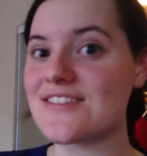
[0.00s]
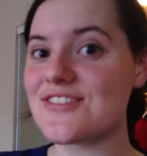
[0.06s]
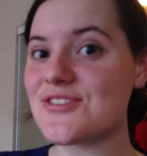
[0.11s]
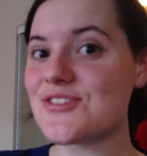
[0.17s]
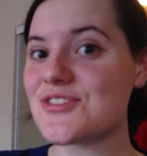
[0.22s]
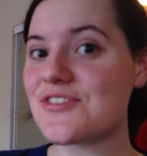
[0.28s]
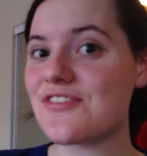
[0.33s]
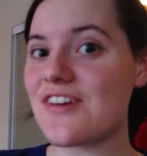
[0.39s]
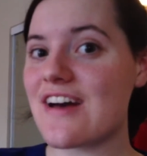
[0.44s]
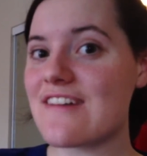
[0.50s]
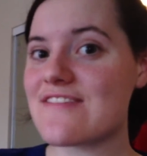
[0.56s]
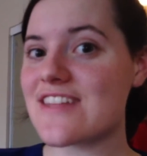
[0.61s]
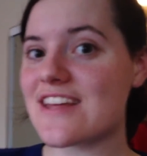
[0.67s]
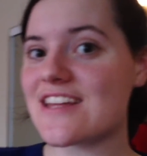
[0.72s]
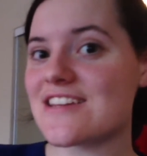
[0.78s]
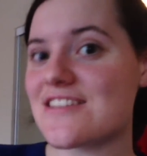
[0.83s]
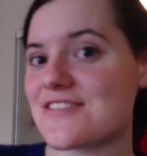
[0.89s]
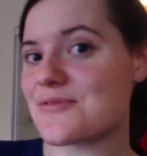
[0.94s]
You survived the
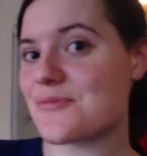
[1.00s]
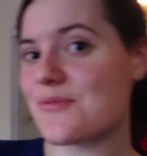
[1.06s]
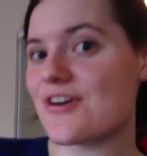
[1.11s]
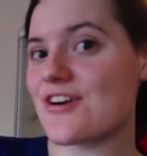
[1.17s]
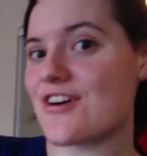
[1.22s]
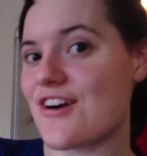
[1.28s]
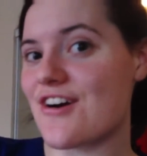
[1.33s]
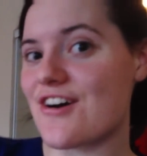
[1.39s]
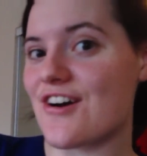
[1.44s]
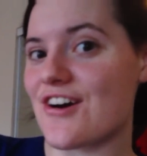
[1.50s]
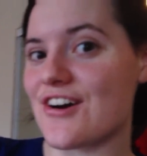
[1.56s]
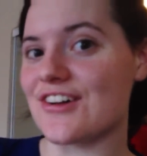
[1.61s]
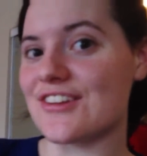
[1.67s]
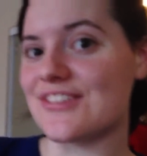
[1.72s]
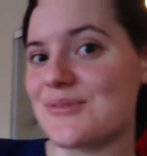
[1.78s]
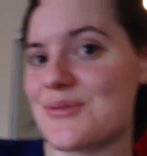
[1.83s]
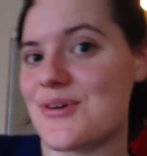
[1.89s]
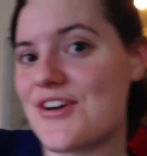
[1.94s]
end of the
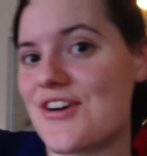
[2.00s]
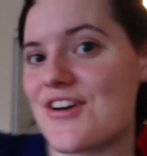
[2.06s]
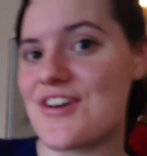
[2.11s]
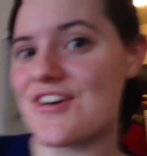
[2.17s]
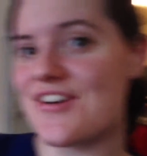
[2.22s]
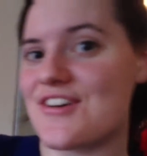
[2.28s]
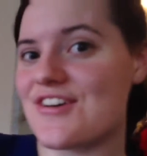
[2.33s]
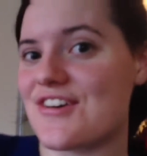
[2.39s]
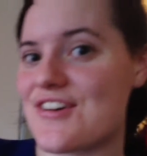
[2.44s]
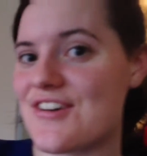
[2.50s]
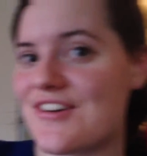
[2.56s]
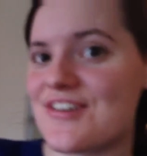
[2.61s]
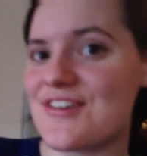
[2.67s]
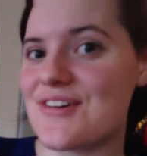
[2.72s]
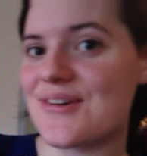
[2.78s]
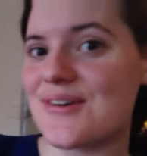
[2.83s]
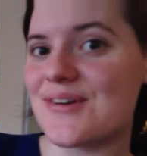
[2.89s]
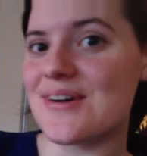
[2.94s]
world.
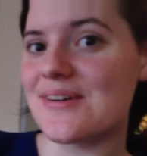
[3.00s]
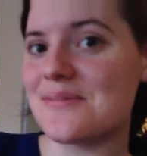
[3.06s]
Woohoo!